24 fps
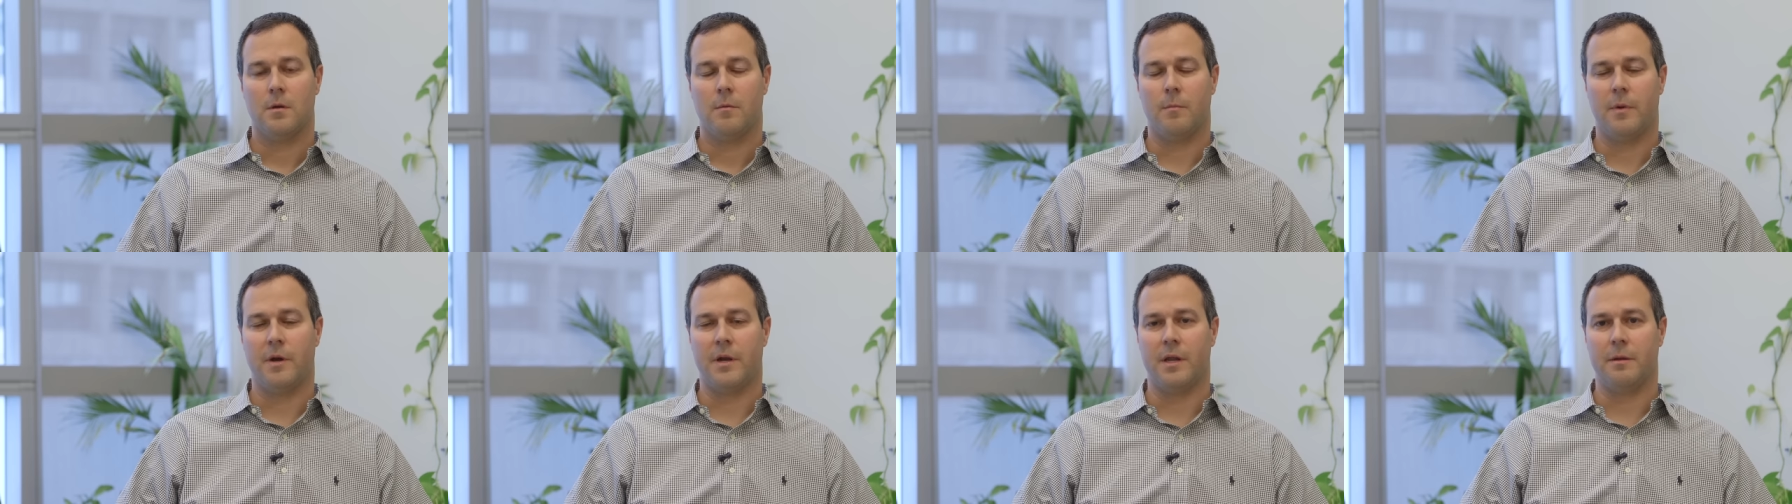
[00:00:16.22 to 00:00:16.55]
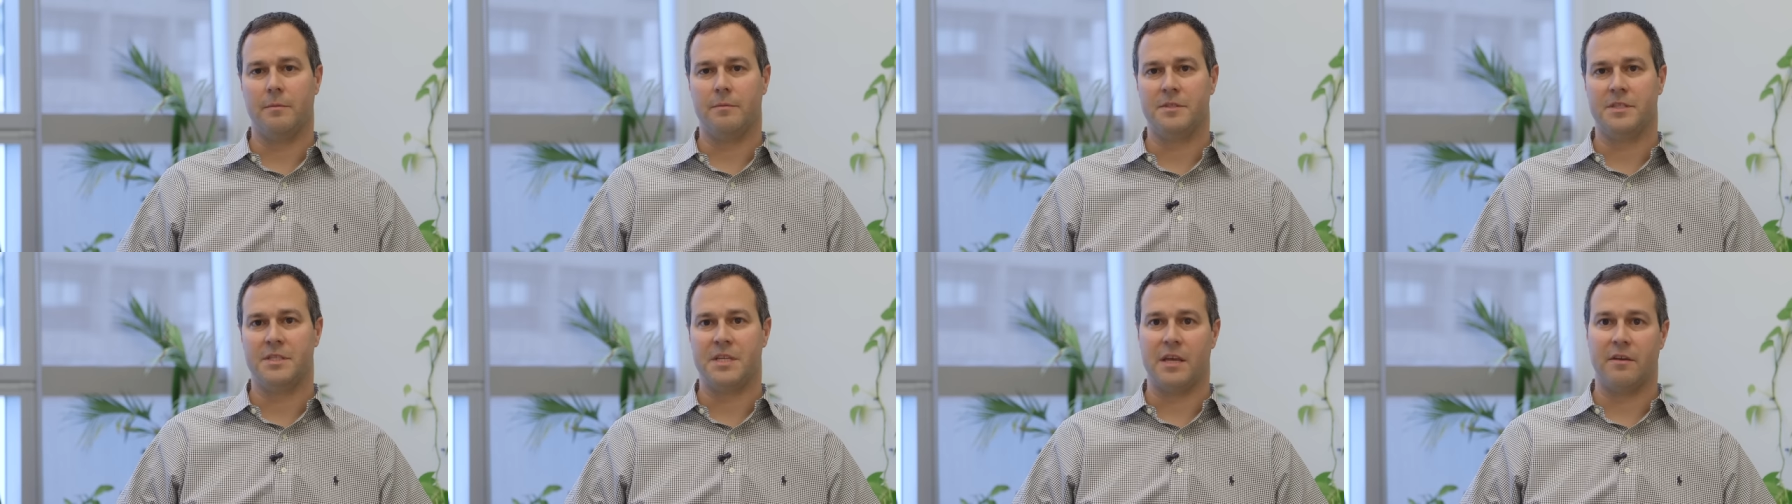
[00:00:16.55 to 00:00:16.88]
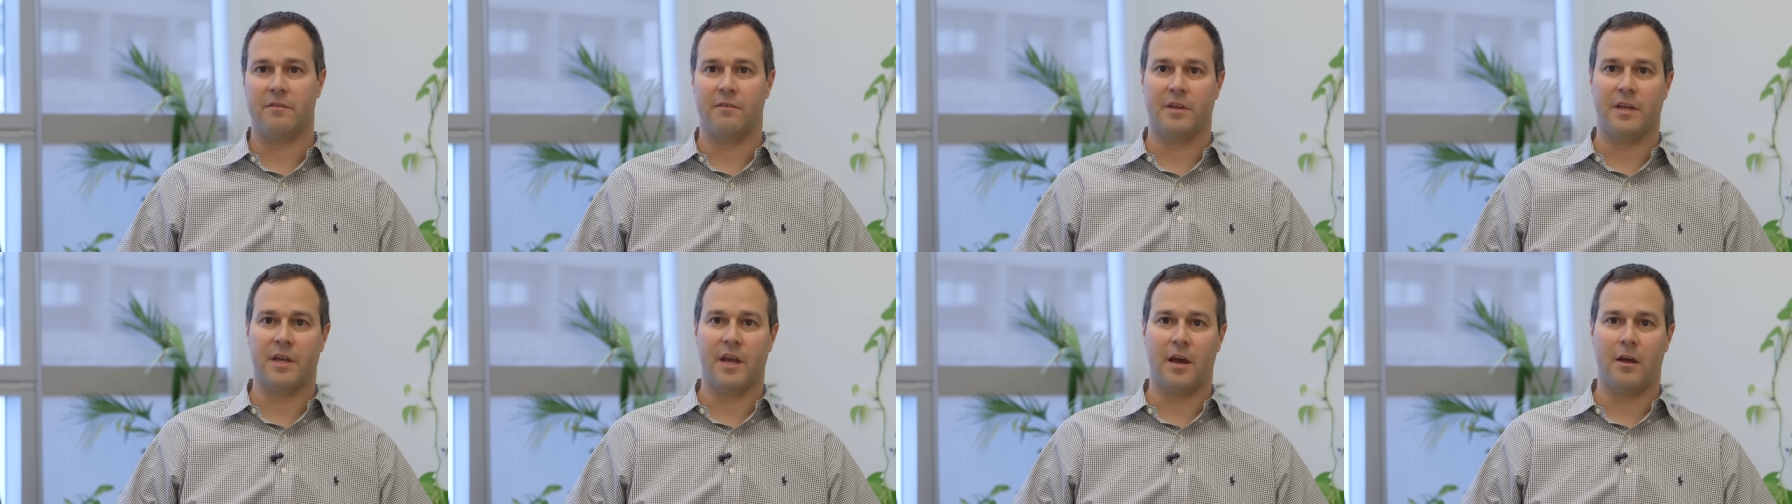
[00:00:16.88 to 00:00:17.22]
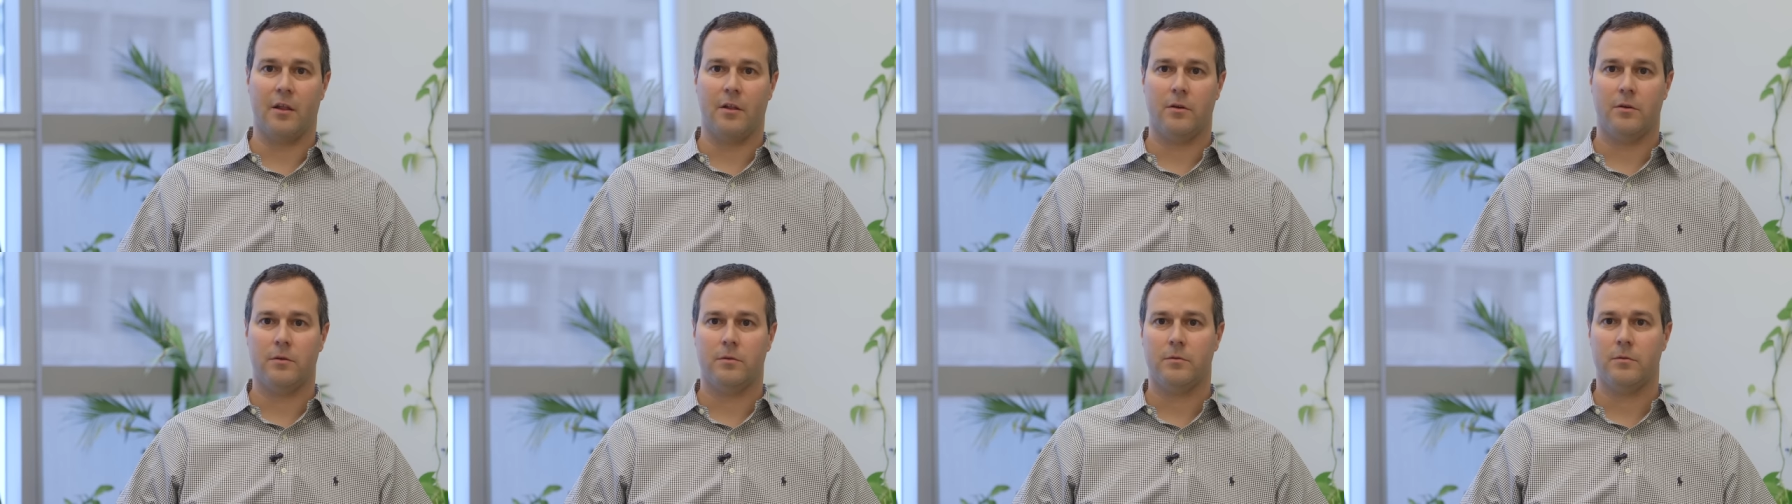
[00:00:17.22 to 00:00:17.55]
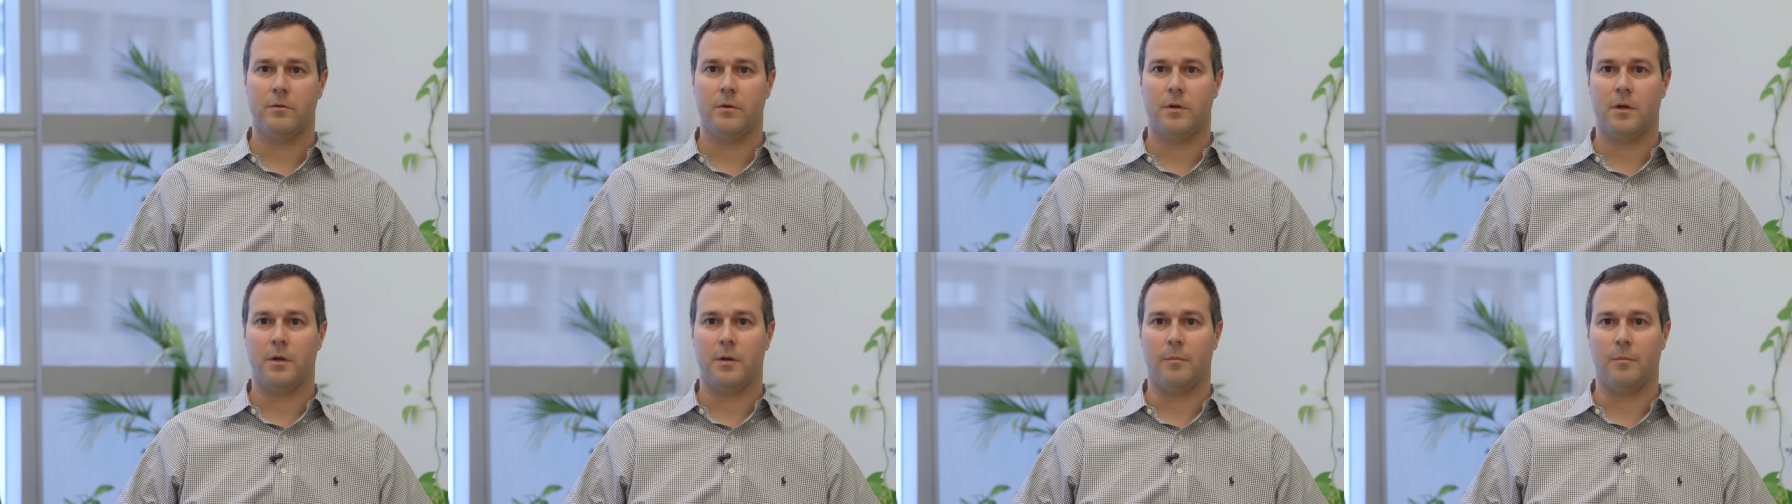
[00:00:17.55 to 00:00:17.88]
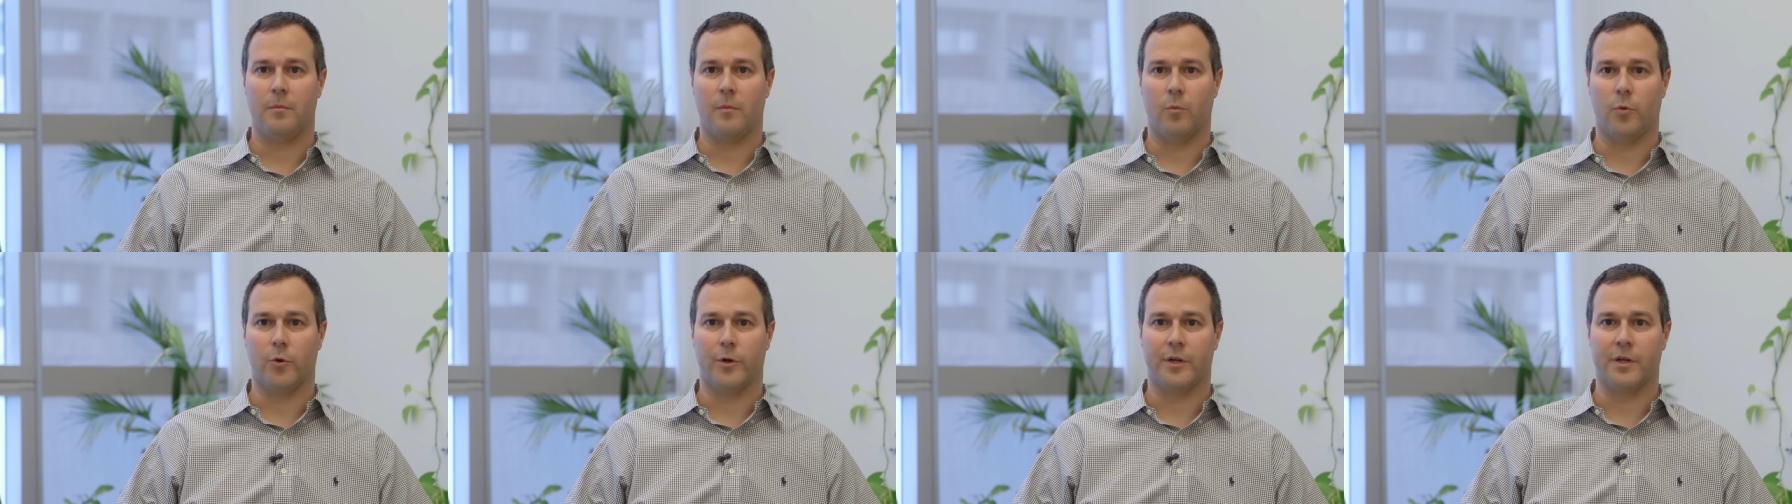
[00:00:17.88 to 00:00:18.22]
My name is David Gallo. I
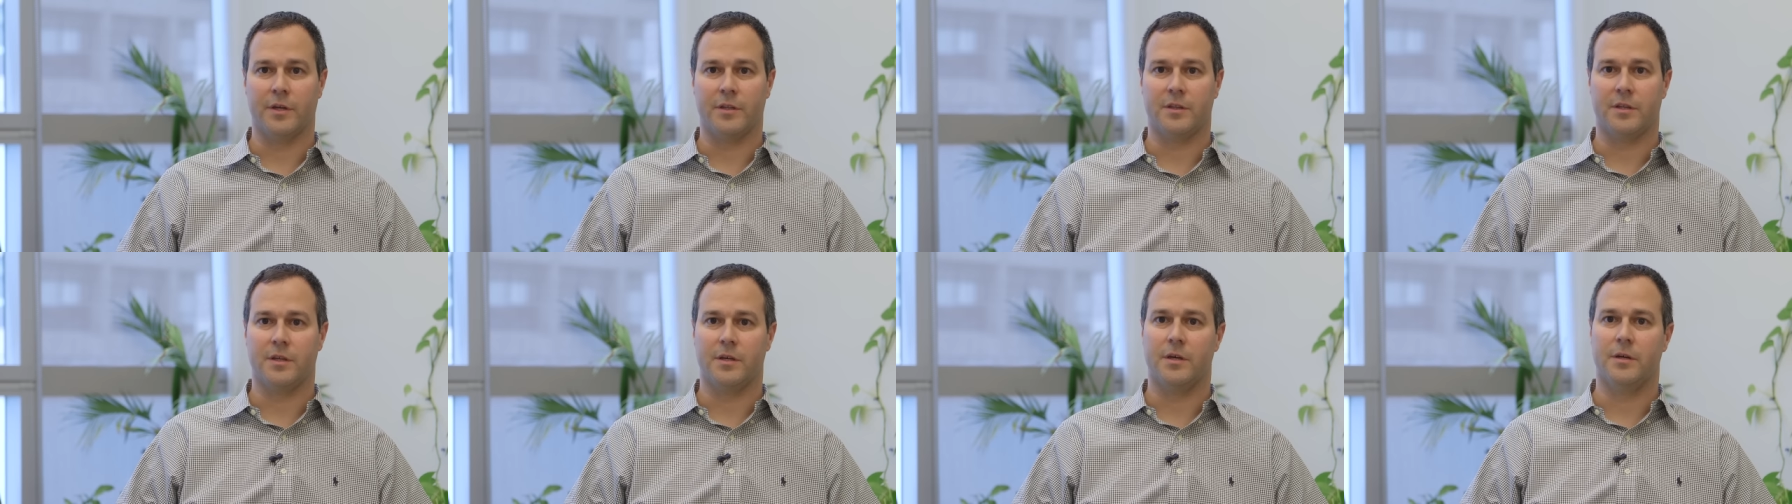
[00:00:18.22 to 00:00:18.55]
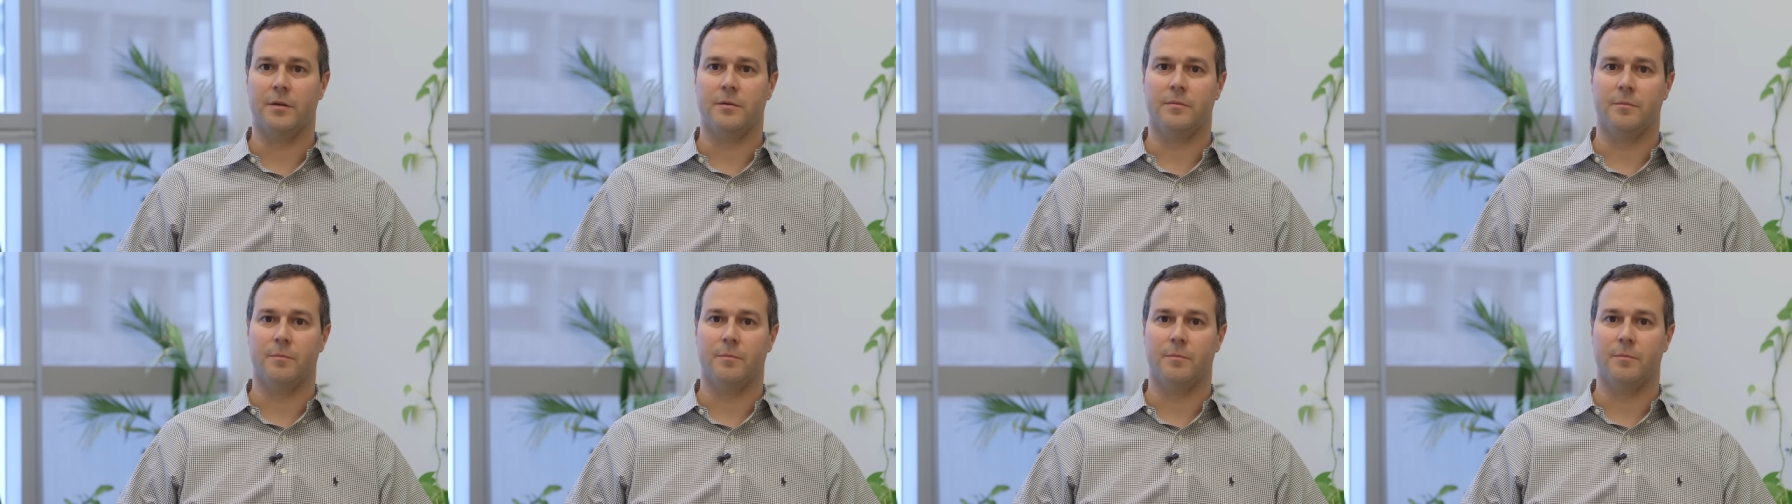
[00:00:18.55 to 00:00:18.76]
work at the